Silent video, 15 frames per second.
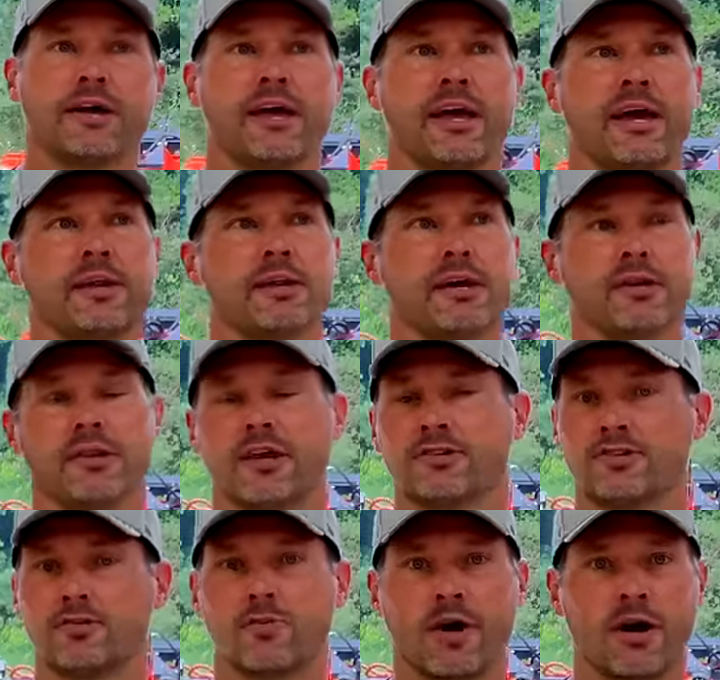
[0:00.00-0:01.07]
And
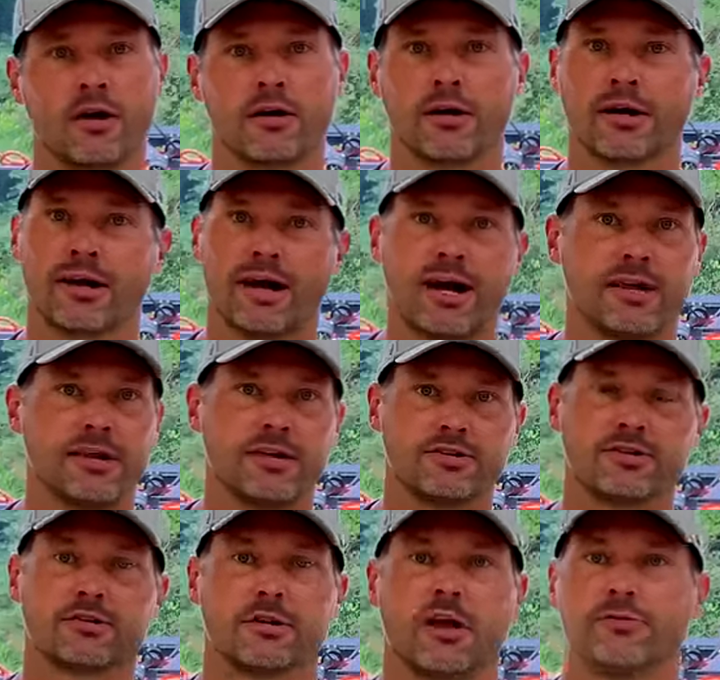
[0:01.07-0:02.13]
unless you are a guy that
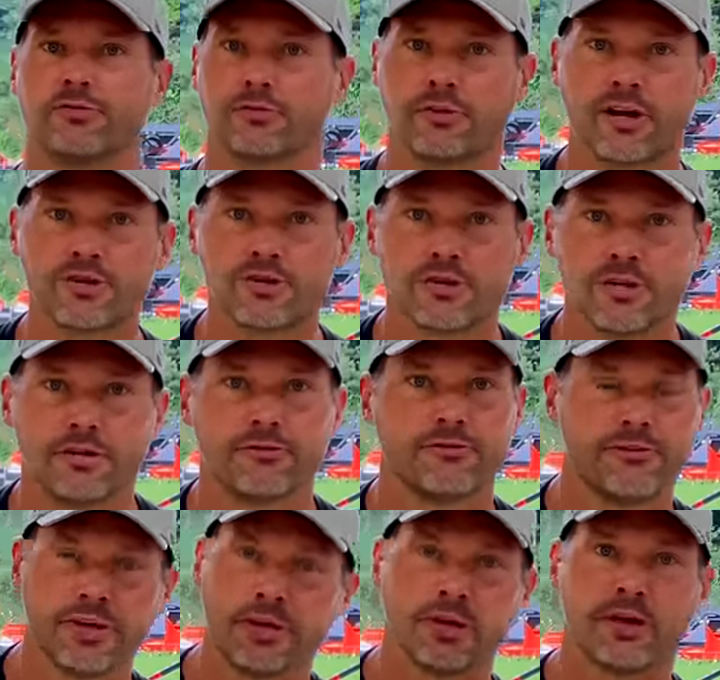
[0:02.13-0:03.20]
just loves wrenching and
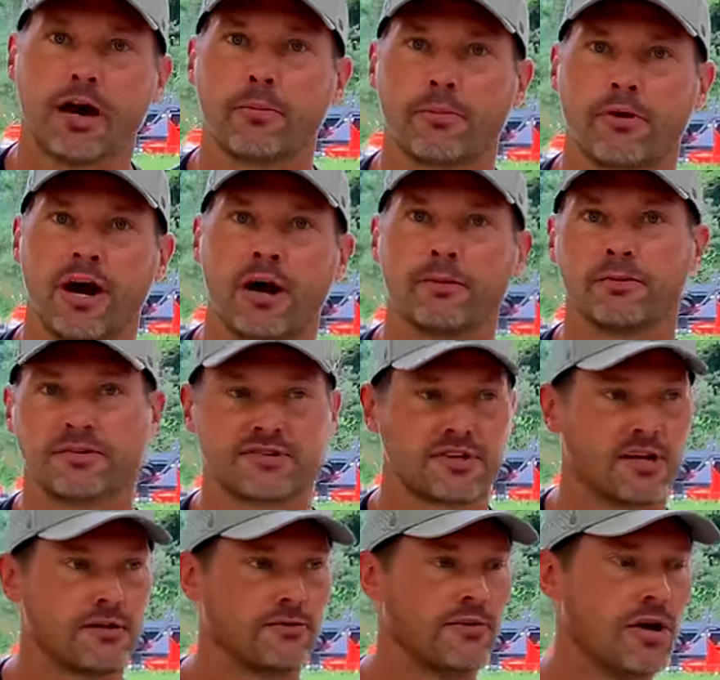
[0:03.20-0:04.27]
figuring out problems
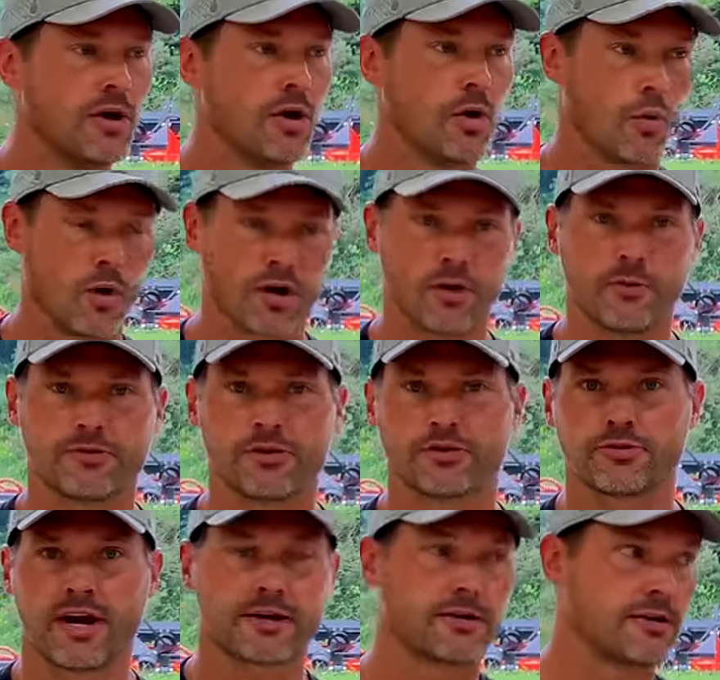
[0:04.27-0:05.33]
instead of working with your
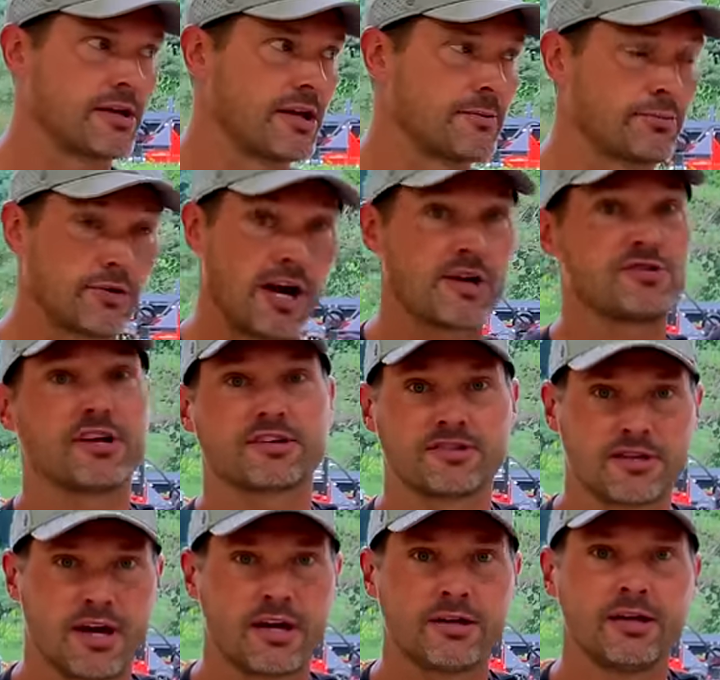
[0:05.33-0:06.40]
tractor to get projects
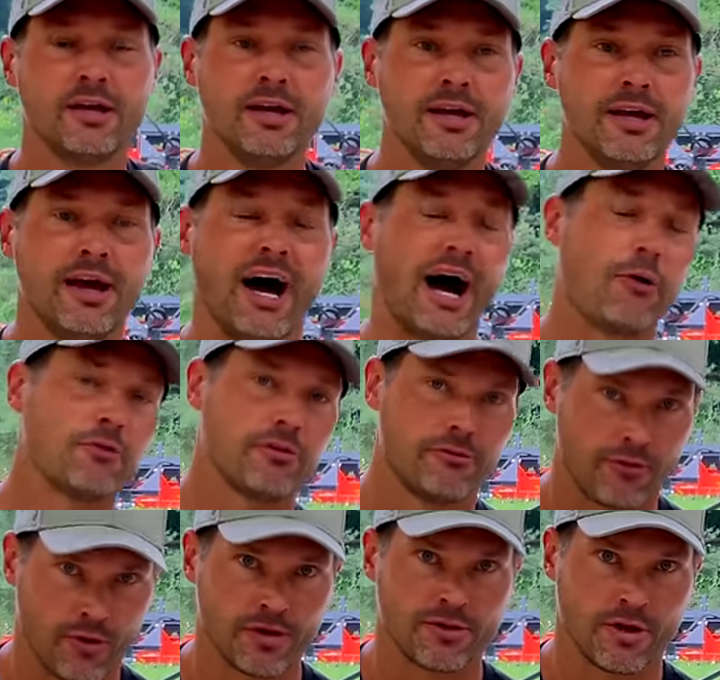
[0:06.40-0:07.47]
done, I would
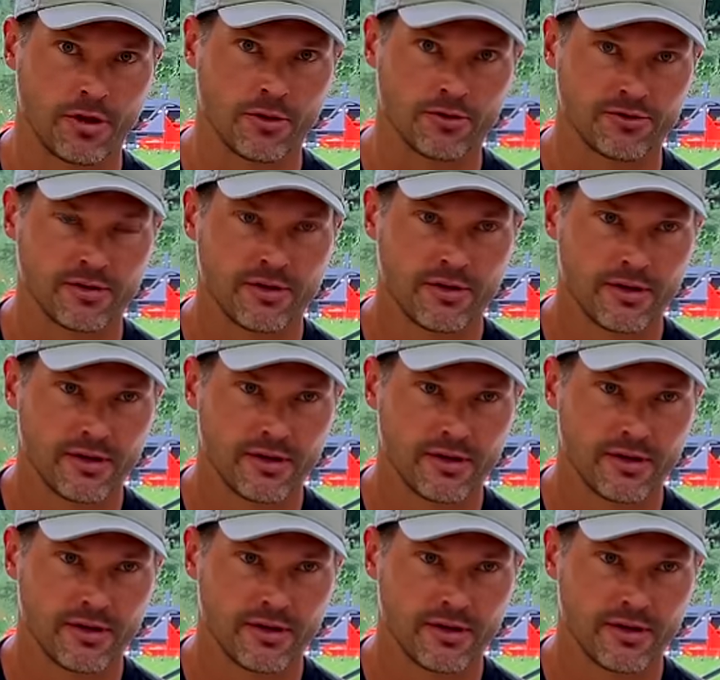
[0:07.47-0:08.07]
avoid those.